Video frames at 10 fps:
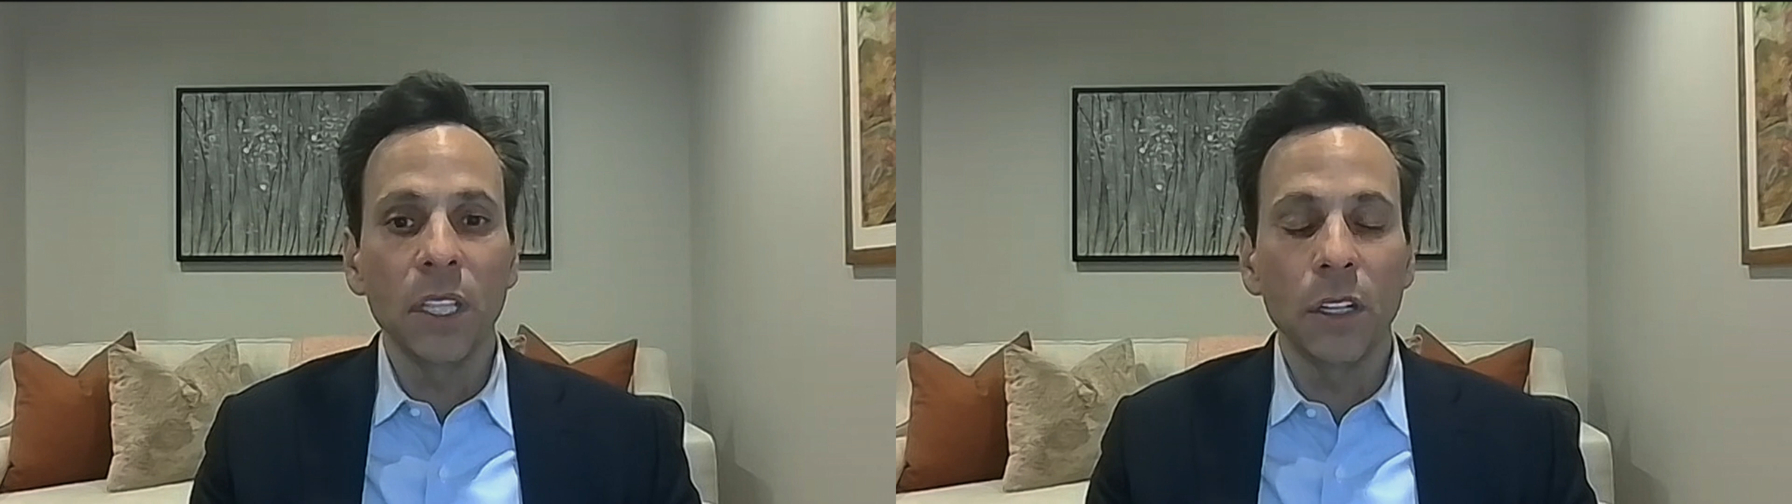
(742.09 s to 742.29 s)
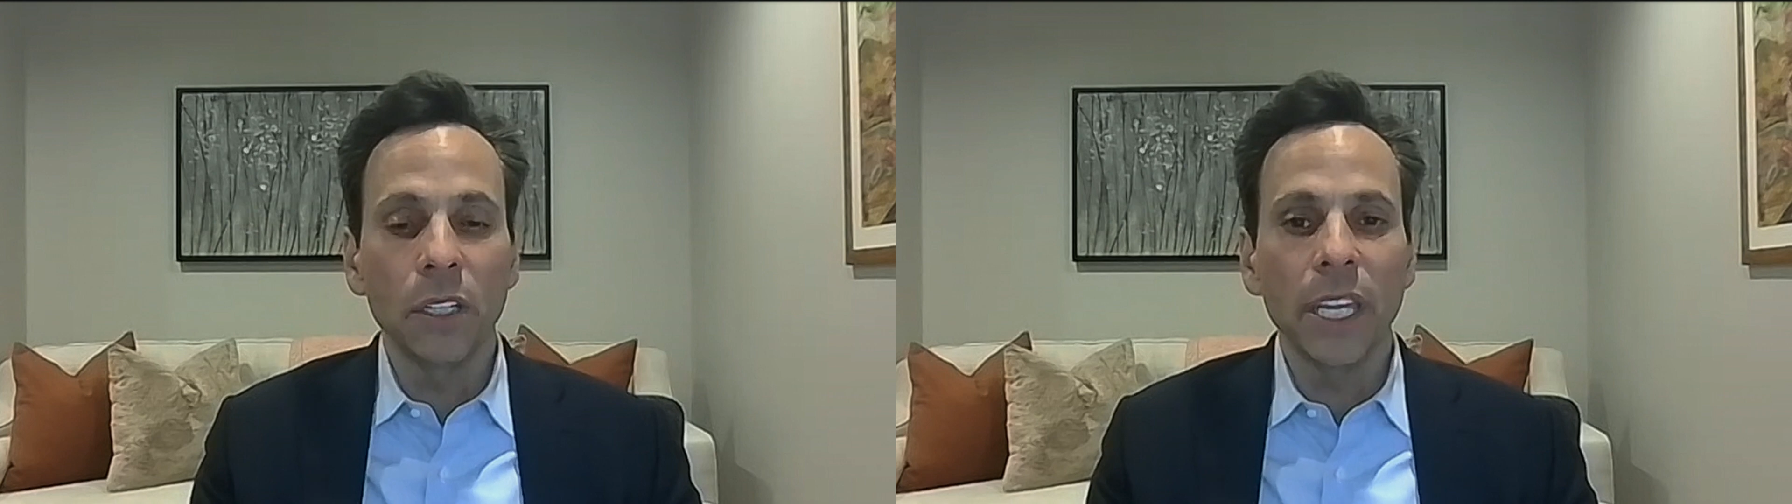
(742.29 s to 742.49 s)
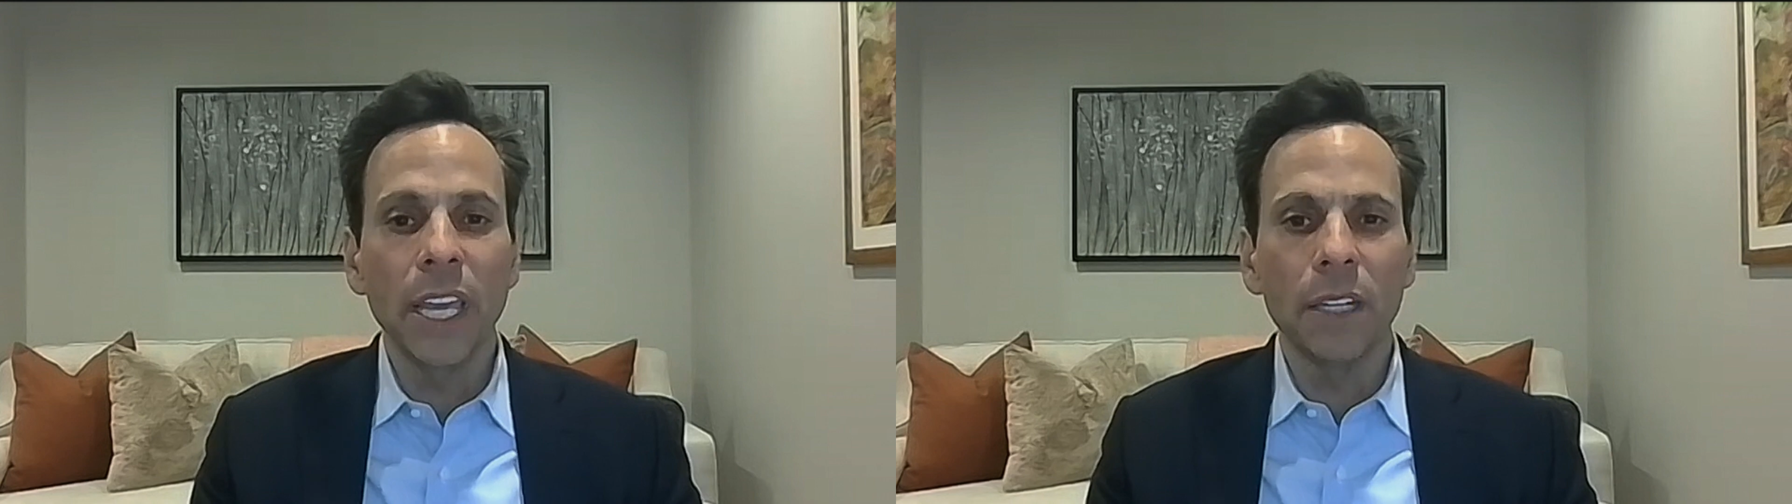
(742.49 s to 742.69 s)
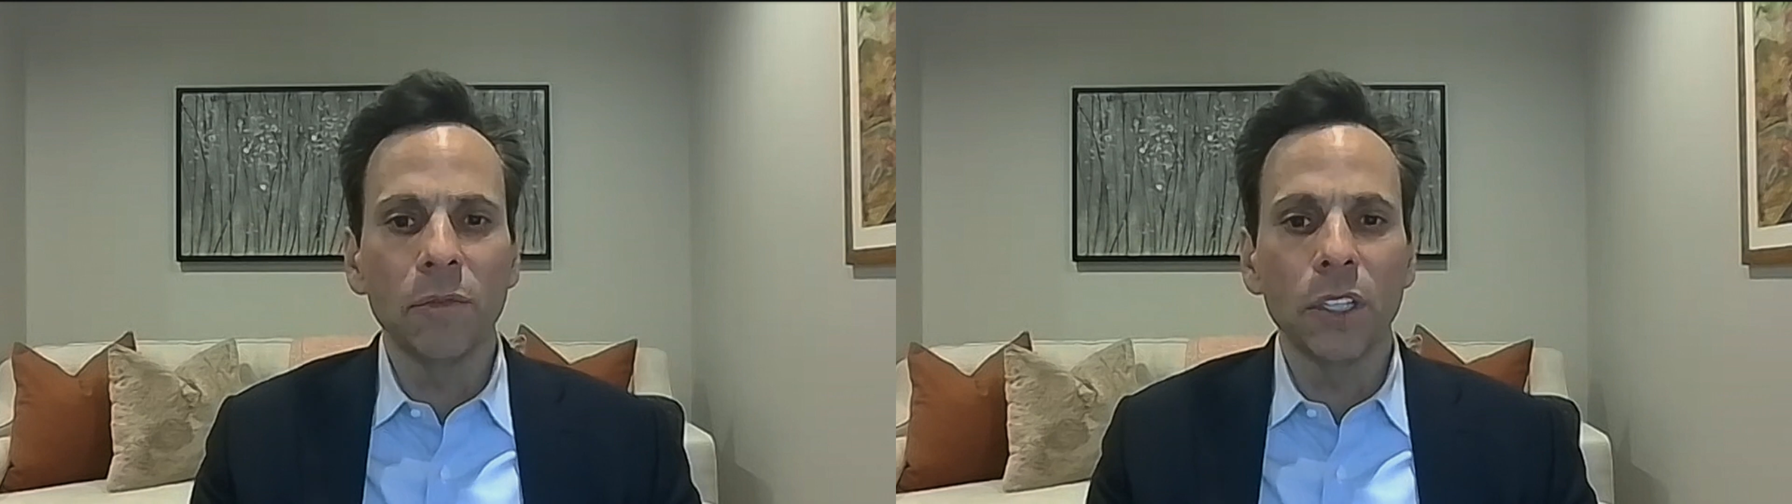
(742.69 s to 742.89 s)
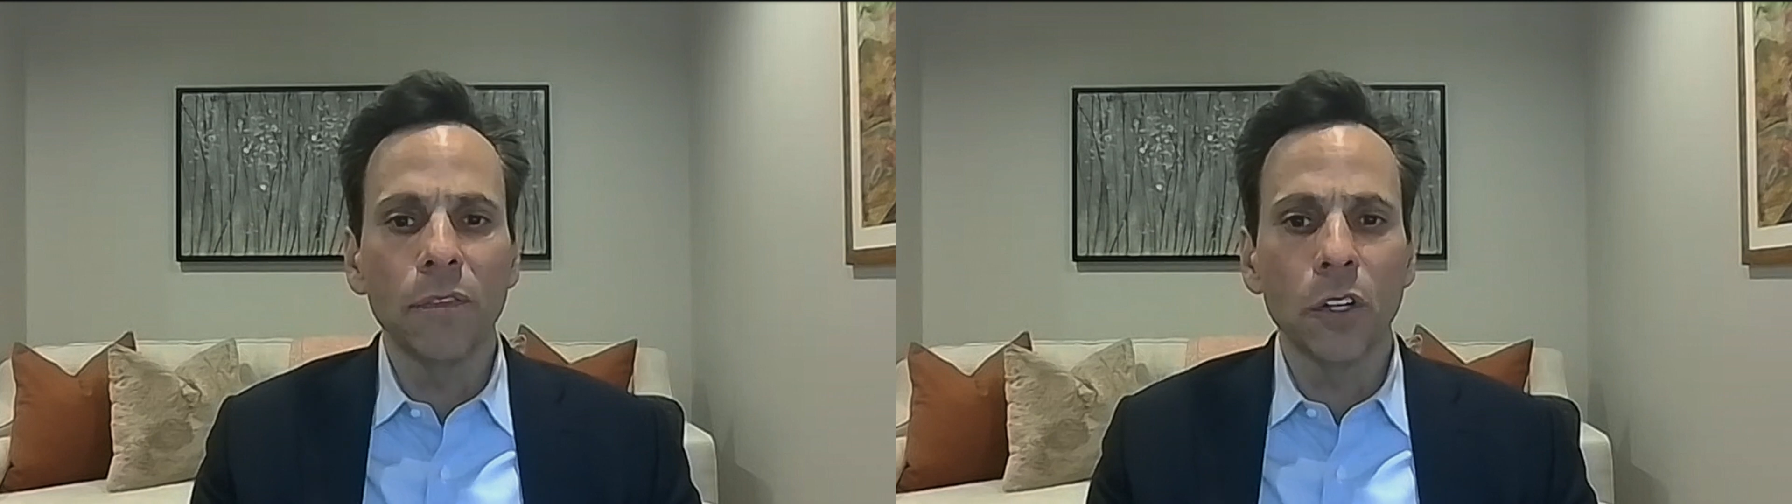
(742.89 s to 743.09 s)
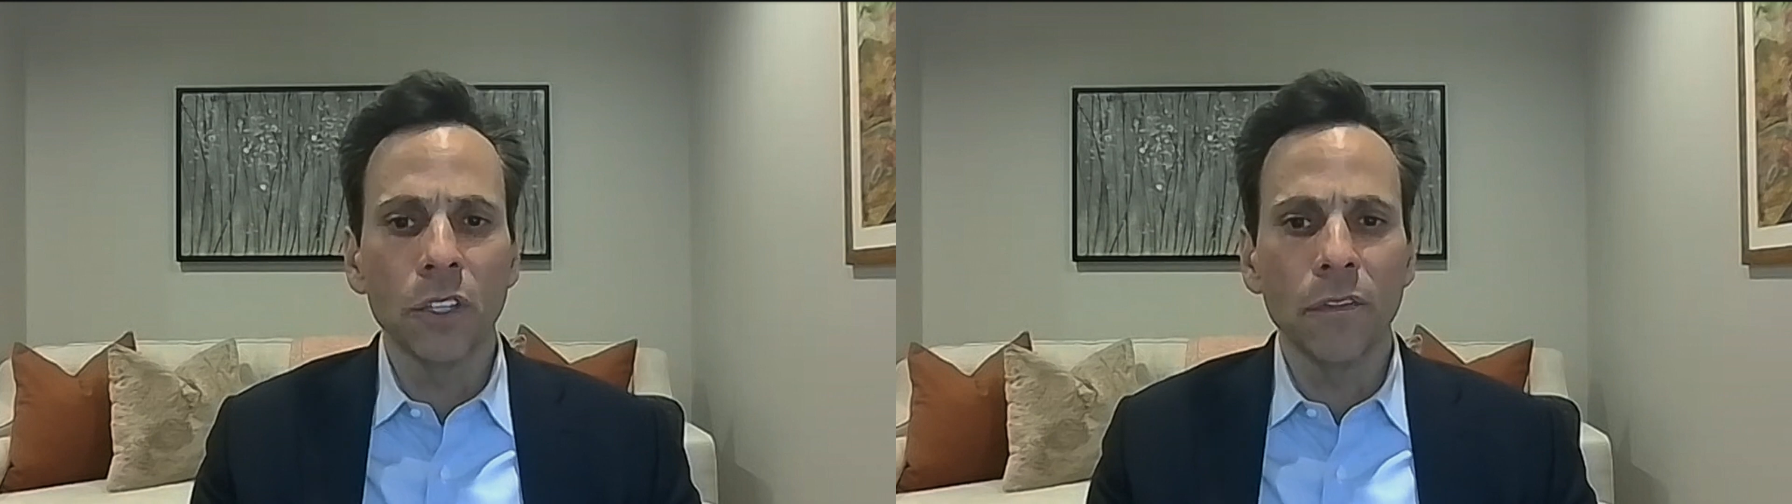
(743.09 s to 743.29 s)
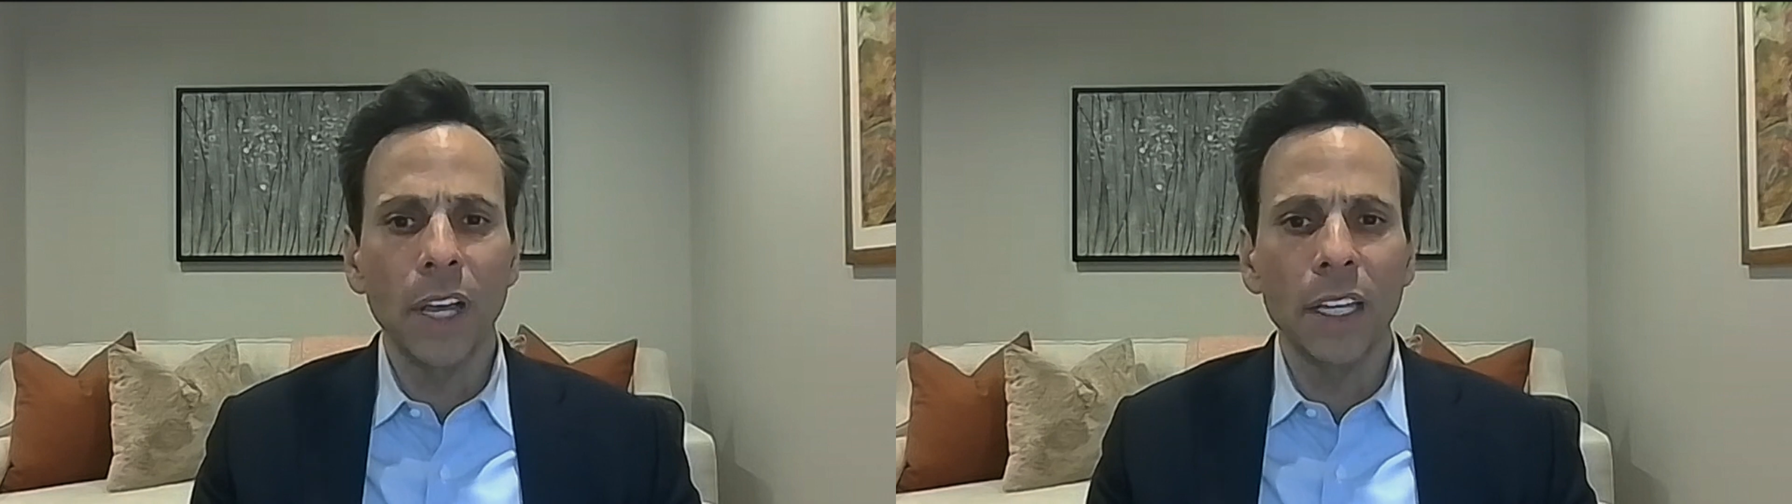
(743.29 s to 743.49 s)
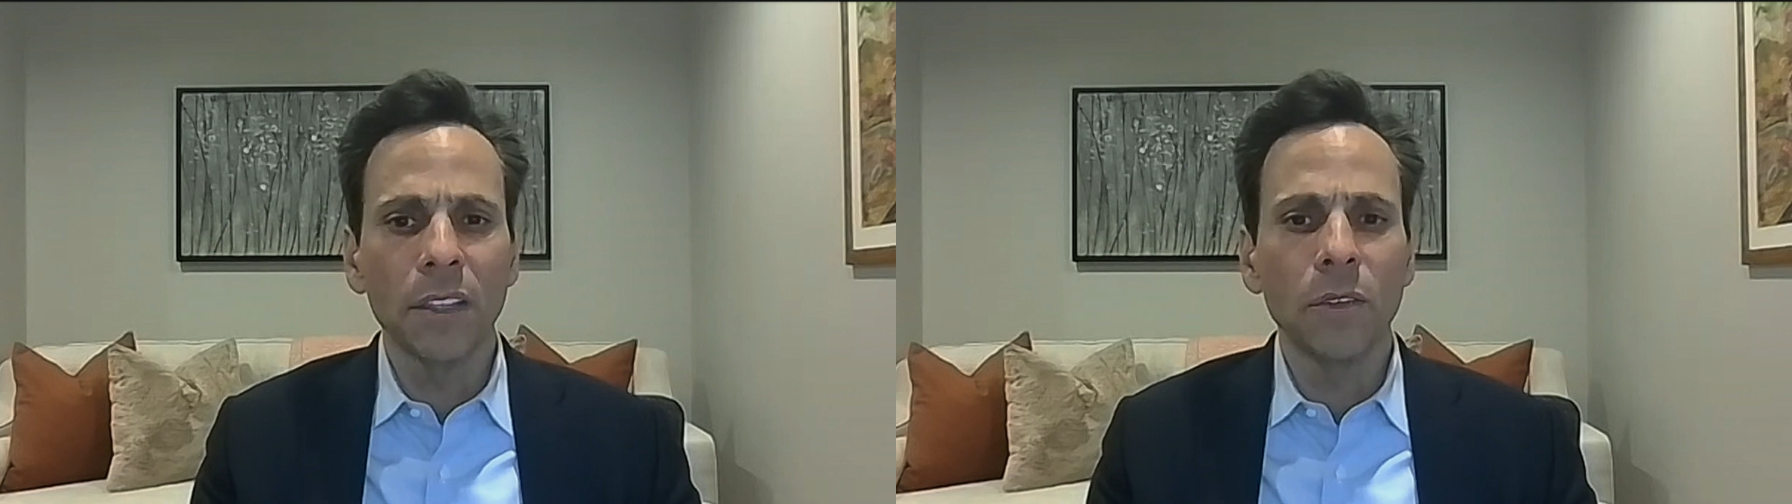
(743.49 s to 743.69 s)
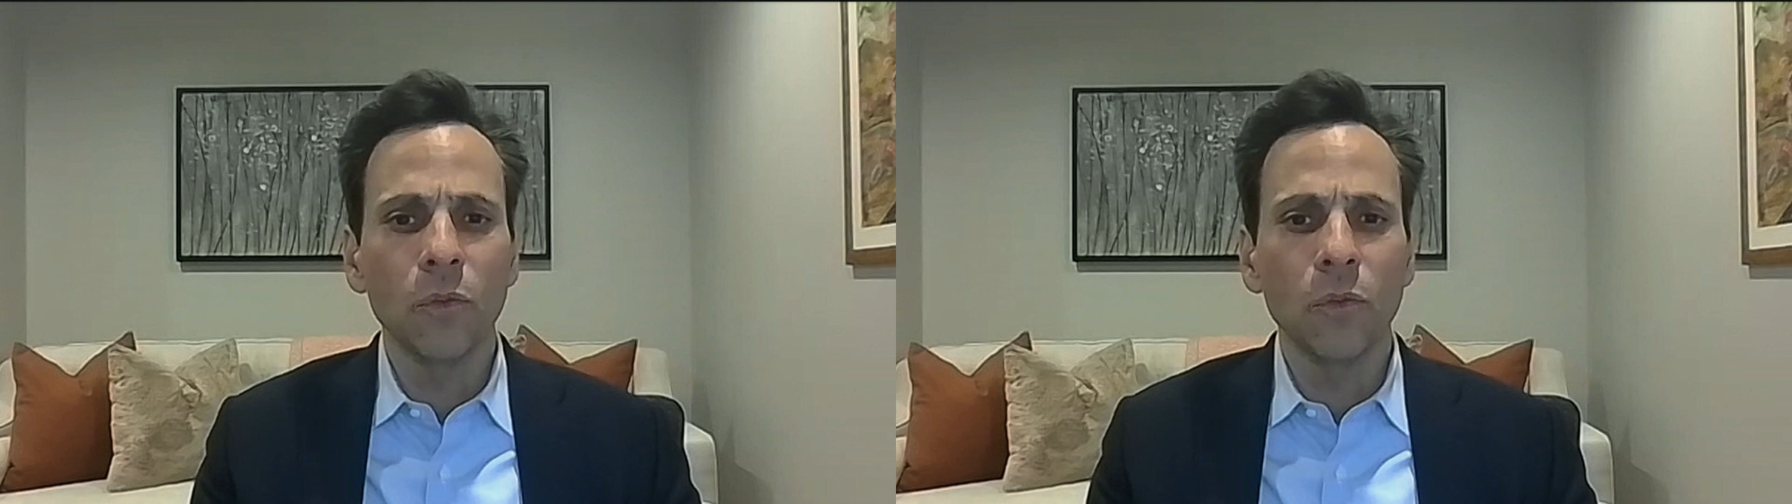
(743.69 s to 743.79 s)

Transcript: again diversifying